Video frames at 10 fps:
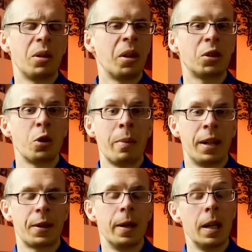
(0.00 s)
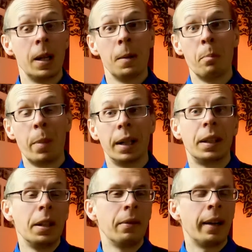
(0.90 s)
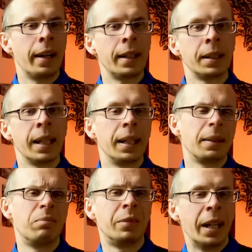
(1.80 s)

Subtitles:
not so much. But if I had like